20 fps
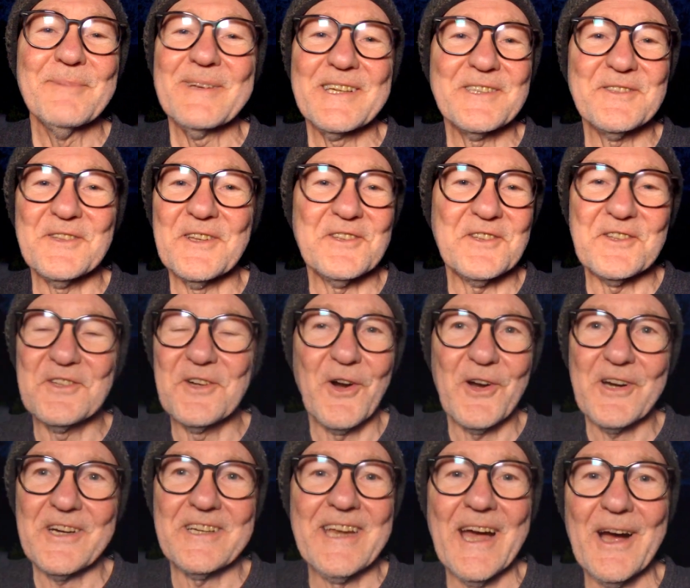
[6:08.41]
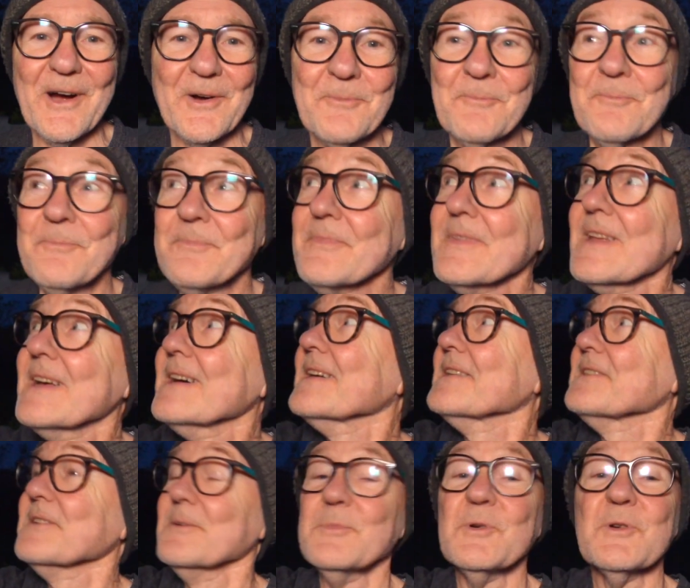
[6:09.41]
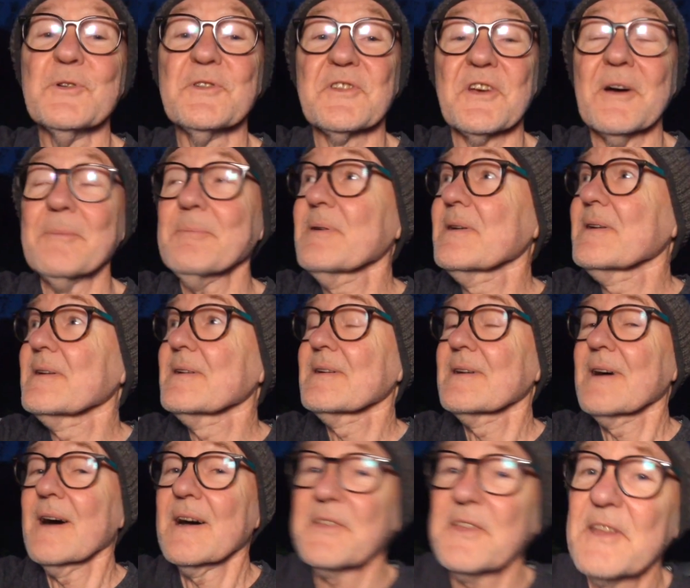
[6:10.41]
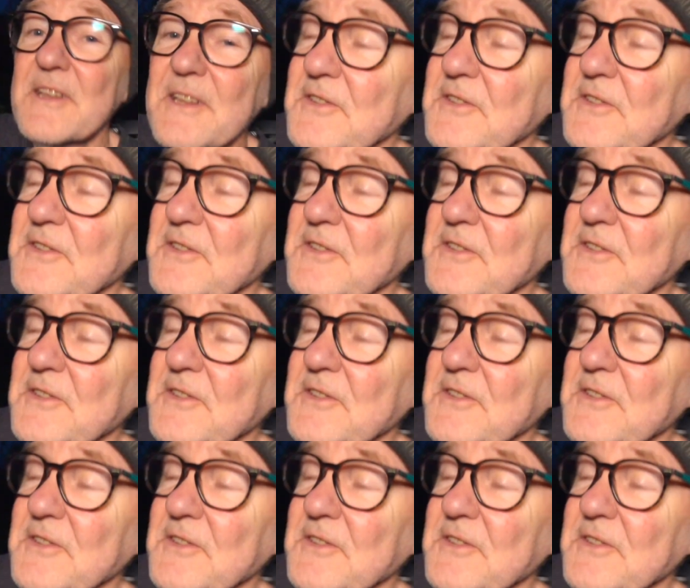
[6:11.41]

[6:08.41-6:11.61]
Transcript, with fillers: because it's dark now. The moon's up. I think